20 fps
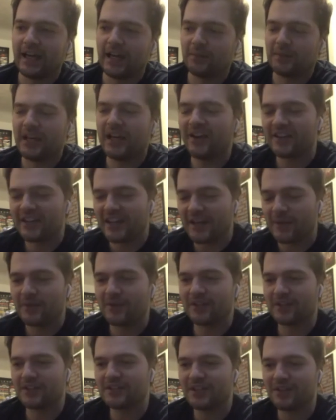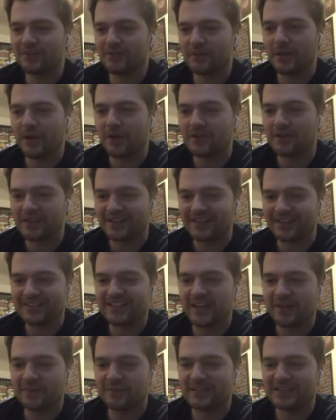We've got a tough opponent in the
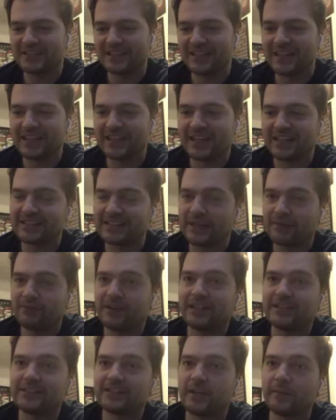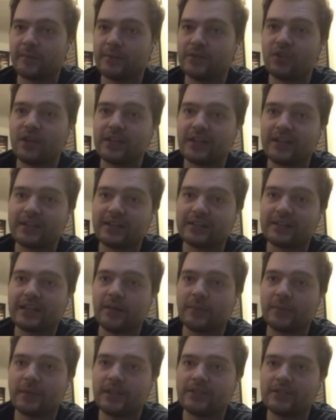Champions League against Atletico Madrid. I think that'll
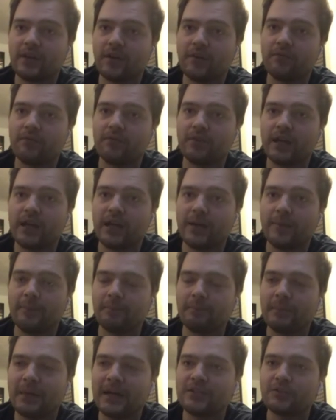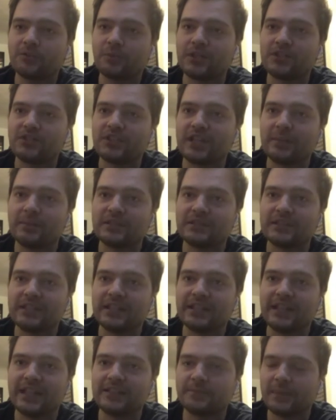be a tough match when the Champions League
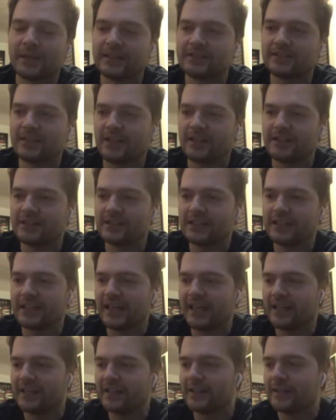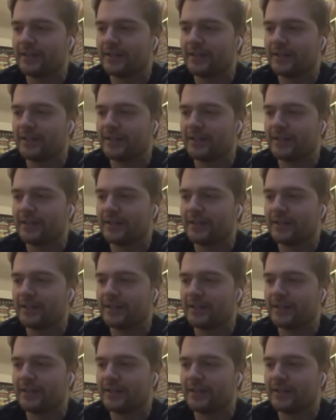gets back started again.